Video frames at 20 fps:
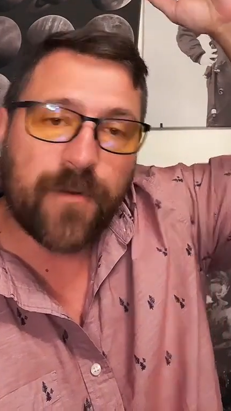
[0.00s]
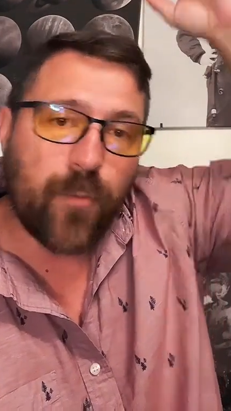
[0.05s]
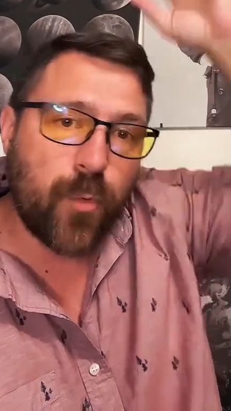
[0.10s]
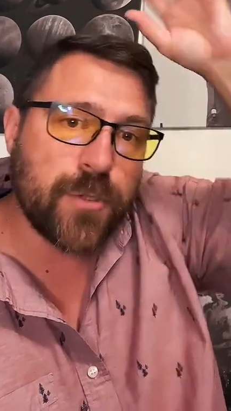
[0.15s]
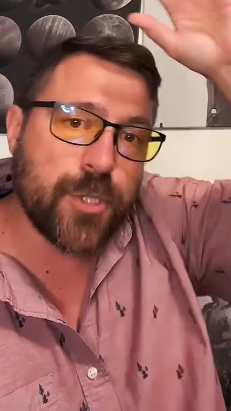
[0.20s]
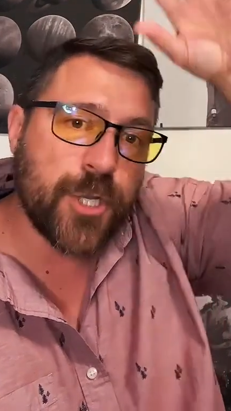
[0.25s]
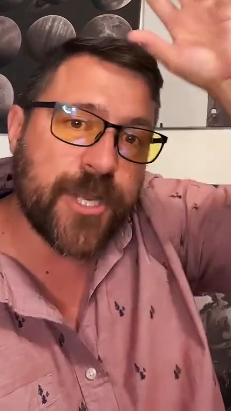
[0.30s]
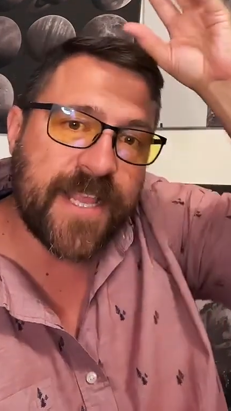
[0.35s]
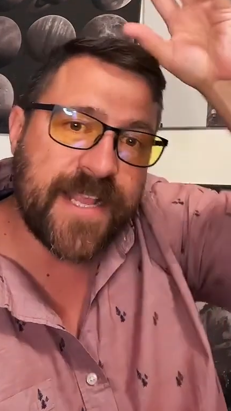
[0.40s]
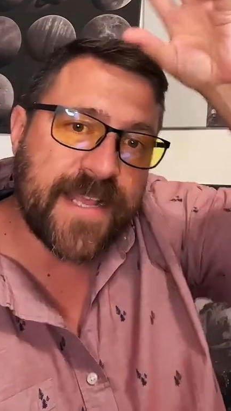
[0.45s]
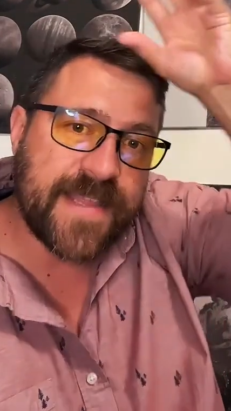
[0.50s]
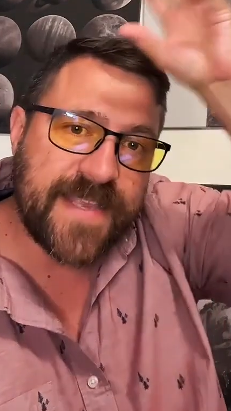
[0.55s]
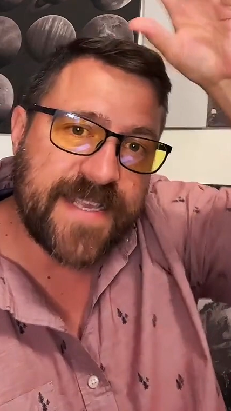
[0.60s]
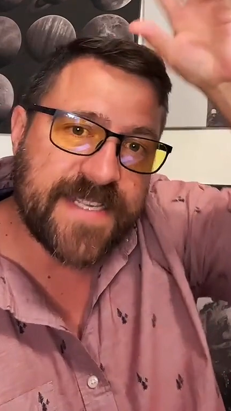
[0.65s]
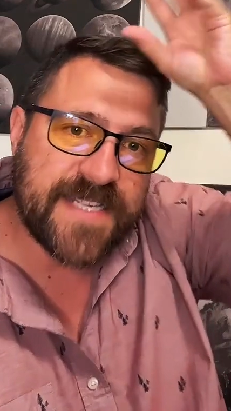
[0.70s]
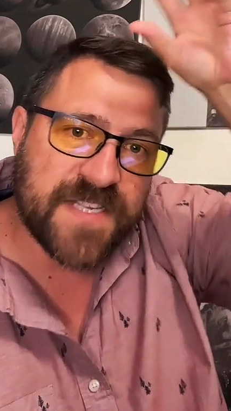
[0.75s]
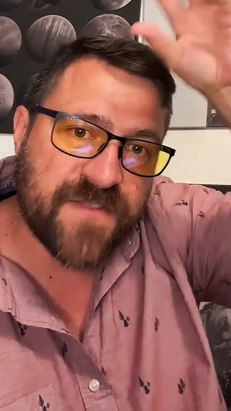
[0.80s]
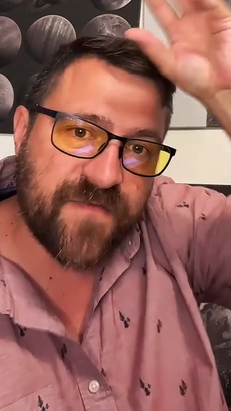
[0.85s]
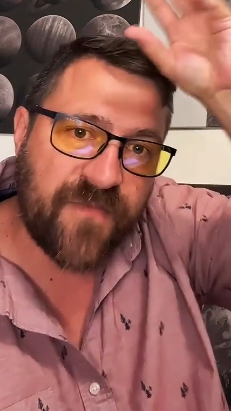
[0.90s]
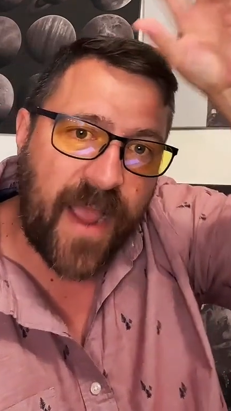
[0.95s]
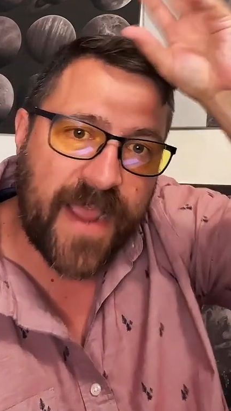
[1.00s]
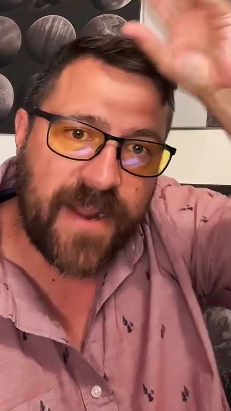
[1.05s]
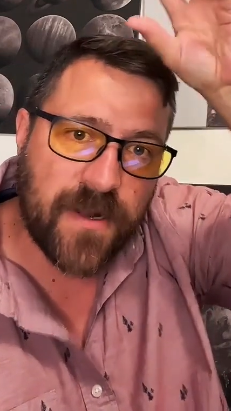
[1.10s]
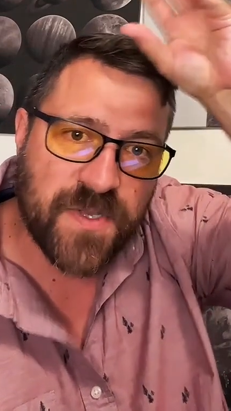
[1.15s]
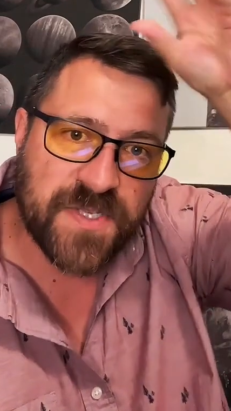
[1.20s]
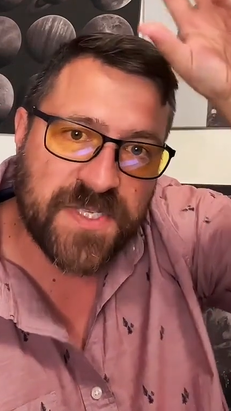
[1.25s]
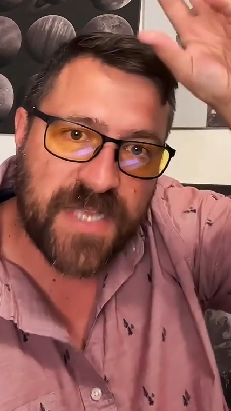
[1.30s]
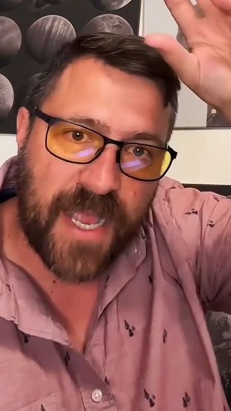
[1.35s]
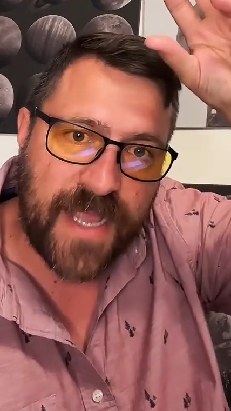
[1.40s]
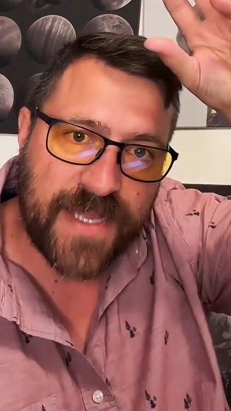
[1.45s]
We're looking at these as
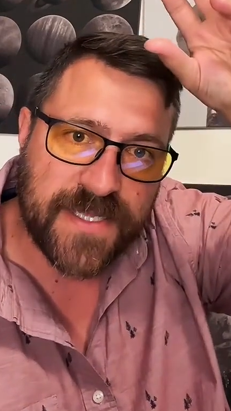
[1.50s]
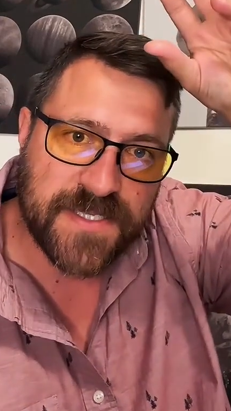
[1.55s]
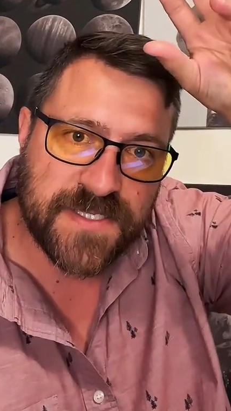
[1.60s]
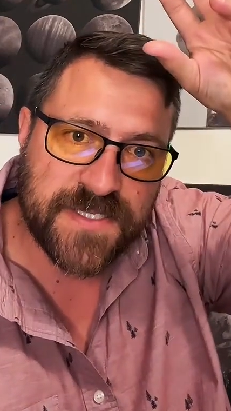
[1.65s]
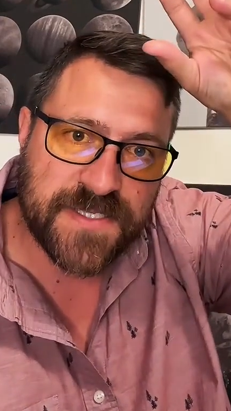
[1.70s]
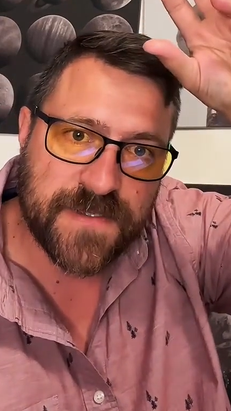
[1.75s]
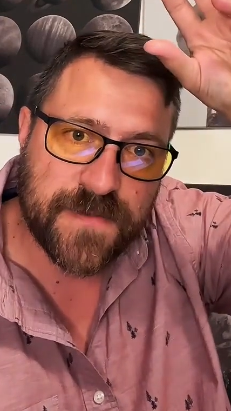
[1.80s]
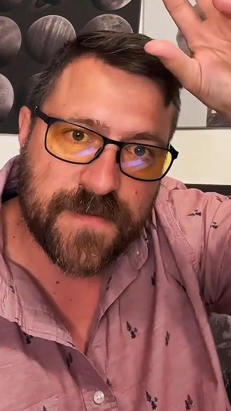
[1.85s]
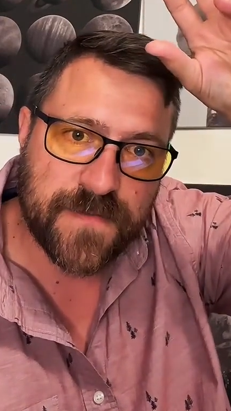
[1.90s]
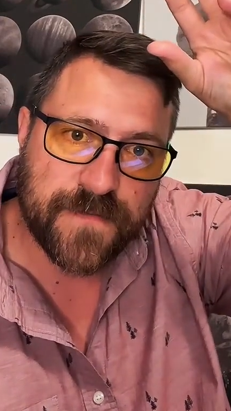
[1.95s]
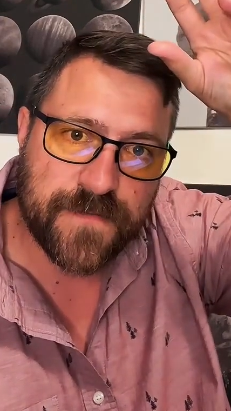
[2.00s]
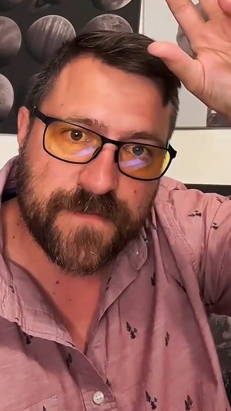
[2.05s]
vital signs,